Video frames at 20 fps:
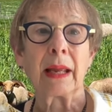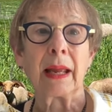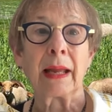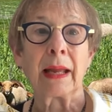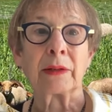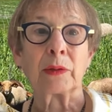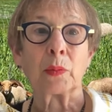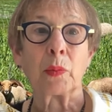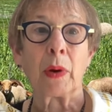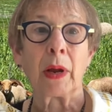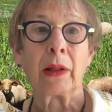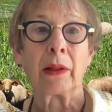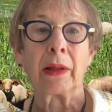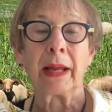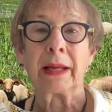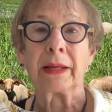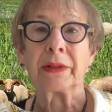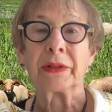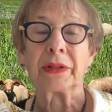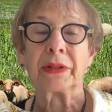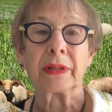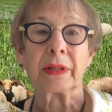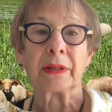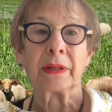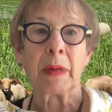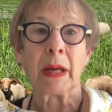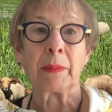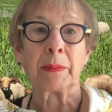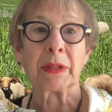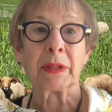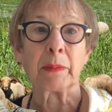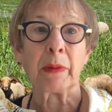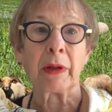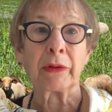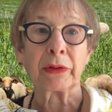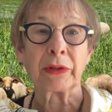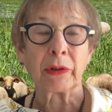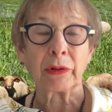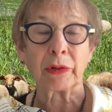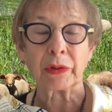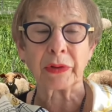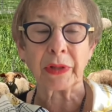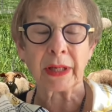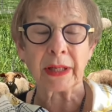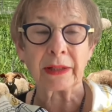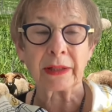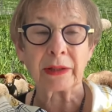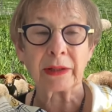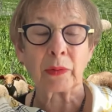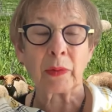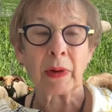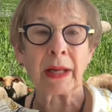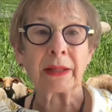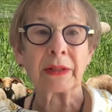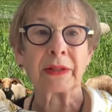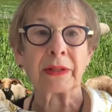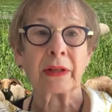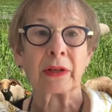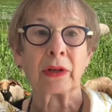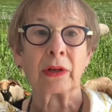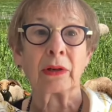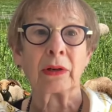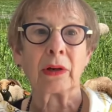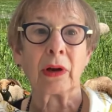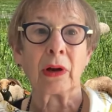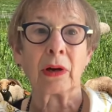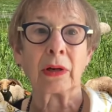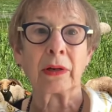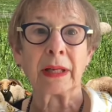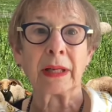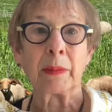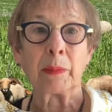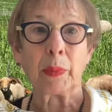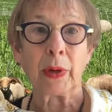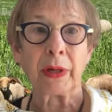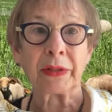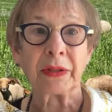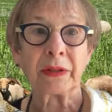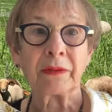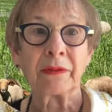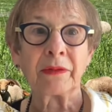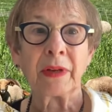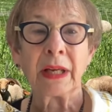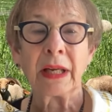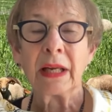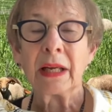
as well as um, some other social science grants that are, are impressive.